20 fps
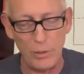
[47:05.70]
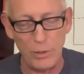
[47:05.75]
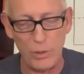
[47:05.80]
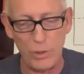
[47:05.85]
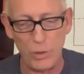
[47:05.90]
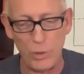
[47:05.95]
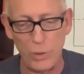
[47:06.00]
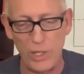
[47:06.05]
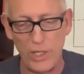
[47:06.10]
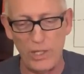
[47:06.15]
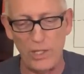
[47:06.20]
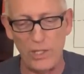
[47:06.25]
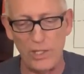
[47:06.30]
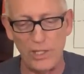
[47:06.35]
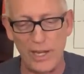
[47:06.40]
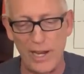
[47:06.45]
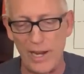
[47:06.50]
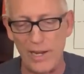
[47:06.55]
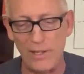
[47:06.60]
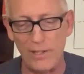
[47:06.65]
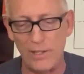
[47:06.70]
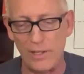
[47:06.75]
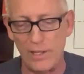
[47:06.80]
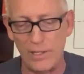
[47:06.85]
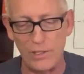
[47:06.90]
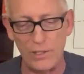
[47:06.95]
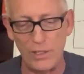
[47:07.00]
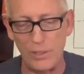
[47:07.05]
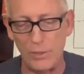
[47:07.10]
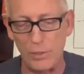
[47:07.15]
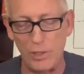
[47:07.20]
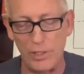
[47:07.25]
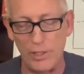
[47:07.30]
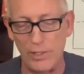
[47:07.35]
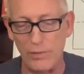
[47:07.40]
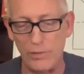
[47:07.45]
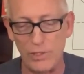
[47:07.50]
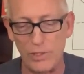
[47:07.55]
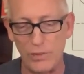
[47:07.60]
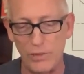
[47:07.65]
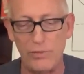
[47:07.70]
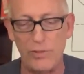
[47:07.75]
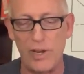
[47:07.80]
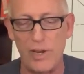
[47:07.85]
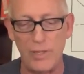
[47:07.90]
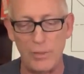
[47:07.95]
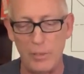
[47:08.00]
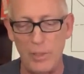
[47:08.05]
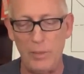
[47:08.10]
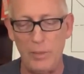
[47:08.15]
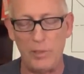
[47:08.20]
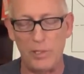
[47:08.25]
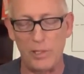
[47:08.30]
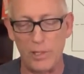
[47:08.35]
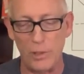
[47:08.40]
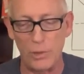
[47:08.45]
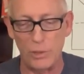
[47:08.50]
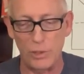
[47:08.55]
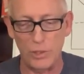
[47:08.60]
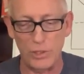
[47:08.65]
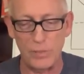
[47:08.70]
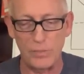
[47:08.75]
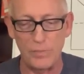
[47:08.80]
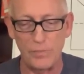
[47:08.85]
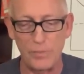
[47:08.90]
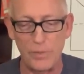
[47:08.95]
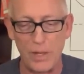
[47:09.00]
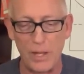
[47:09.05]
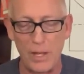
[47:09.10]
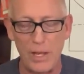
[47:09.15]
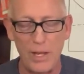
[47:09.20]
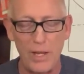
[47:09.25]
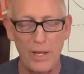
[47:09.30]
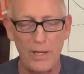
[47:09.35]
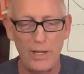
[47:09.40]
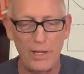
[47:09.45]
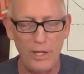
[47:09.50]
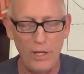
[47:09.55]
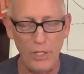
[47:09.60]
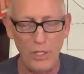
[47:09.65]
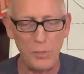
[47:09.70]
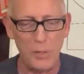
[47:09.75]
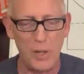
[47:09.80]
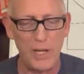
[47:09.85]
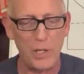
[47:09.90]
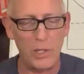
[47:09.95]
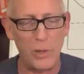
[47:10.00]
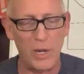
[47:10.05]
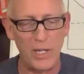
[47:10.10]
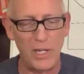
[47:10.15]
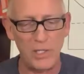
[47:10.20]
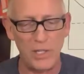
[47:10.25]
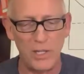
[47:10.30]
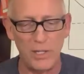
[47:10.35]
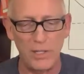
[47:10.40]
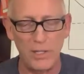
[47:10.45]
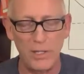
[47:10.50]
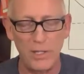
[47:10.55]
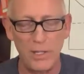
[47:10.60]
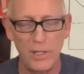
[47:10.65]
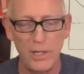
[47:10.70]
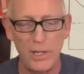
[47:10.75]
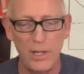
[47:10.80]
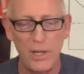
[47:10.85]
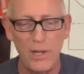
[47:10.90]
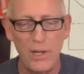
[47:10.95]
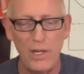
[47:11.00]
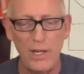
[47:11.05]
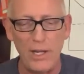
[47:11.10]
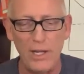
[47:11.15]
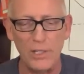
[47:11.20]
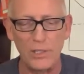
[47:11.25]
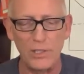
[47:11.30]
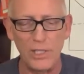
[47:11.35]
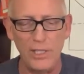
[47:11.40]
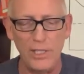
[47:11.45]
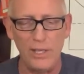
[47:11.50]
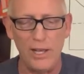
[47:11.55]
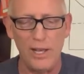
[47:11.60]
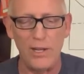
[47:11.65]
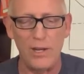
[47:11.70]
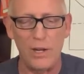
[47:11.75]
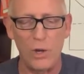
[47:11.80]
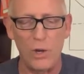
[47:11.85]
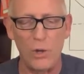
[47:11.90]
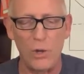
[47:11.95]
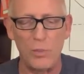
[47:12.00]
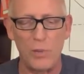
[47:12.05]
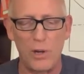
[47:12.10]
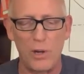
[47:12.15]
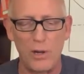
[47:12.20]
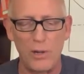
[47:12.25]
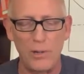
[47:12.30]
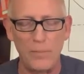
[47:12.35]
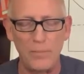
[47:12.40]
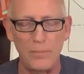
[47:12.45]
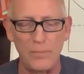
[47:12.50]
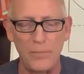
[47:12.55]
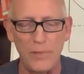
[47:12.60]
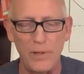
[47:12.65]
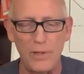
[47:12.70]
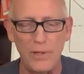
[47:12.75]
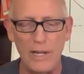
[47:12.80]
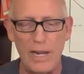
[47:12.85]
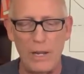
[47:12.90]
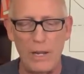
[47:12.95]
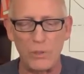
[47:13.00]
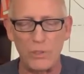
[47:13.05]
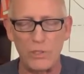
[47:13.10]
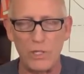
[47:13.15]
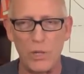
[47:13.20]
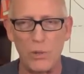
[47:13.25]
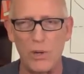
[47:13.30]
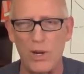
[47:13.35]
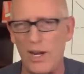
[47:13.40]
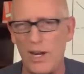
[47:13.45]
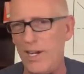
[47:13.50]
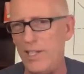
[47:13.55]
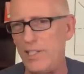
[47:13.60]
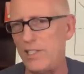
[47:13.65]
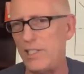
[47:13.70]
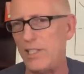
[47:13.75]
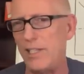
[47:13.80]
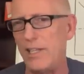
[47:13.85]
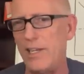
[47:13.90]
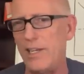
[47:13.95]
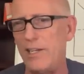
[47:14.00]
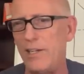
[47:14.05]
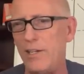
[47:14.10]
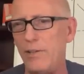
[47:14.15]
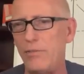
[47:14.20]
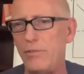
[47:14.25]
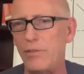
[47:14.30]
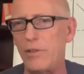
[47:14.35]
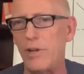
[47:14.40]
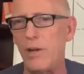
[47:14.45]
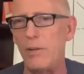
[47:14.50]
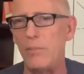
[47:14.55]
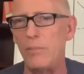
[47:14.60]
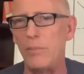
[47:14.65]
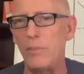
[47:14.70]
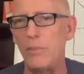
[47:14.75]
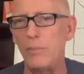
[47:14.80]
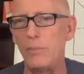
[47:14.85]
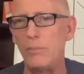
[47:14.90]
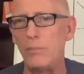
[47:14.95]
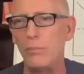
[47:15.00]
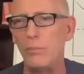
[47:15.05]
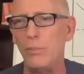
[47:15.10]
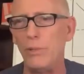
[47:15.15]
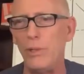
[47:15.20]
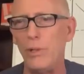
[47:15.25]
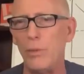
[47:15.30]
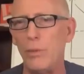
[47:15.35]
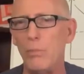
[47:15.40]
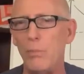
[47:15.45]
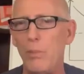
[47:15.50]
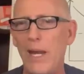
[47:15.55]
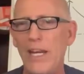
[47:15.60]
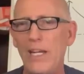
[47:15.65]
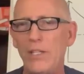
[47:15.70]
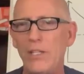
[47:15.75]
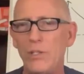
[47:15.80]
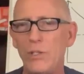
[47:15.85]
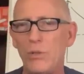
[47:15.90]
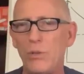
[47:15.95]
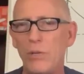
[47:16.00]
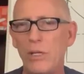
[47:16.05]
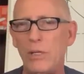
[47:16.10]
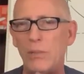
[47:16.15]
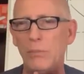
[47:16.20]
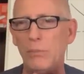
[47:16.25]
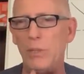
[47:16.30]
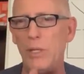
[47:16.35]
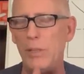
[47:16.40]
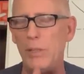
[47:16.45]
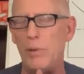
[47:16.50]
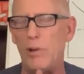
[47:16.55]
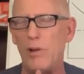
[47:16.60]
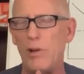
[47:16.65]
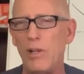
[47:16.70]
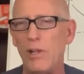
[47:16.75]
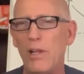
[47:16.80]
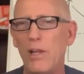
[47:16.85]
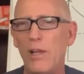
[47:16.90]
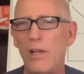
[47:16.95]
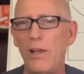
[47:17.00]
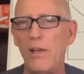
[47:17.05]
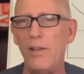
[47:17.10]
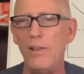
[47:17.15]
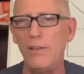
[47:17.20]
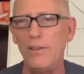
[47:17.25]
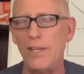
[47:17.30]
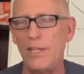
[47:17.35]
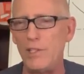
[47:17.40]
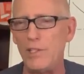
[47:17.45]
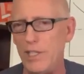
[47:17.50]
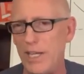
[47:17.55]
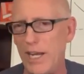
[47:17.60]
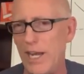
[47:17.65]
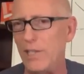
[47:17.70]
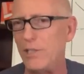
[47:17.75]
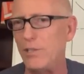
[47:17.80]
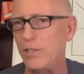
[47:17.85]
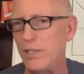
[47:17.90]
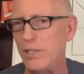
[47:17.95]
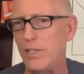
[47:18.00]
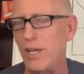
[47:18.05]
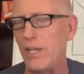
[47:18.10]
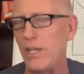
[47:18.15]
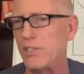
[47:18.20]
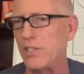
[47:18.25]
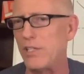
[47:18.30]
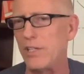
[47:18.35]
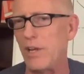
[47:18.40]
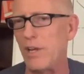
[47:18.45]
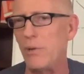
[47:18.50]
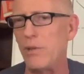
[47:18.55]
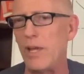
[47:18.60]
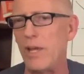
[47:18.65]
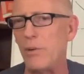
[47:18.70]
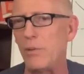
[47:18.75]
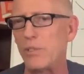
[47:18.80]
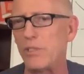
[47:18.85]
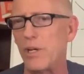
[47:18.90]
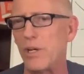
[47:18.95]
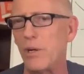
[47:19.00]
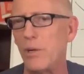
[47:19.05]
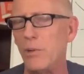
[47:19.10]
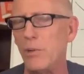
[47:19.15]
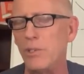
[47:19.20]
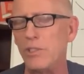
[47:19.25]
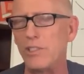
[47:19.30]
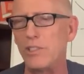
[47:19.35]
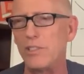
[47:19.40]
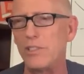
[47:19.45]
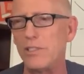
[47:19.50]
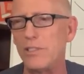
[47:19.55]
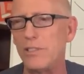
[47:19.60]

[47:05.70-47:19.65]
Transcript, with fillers: tweeted again that she believes the fine people hoax. Here's my question Is Ilhan Omar now so isolated from you know, mainstream people that she actually doesn't know that was a hoax?